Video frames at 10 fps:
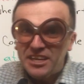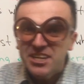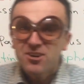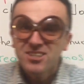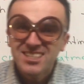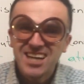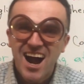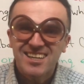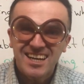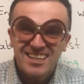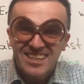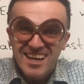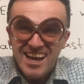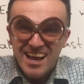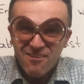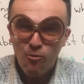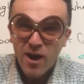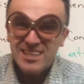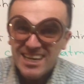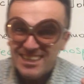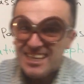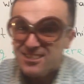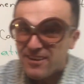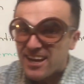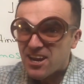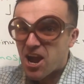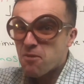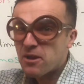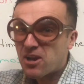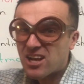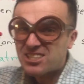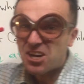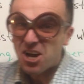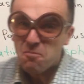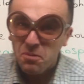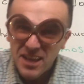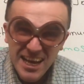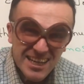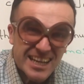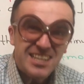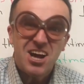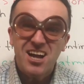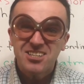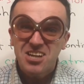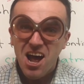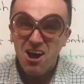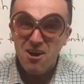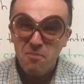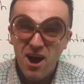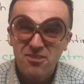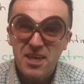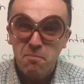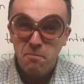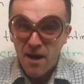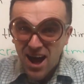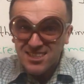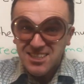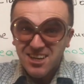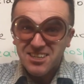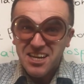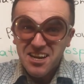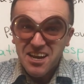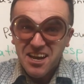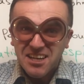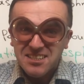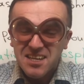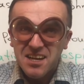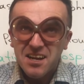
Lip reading: you started watching this video because you completely don't know about the past continuous.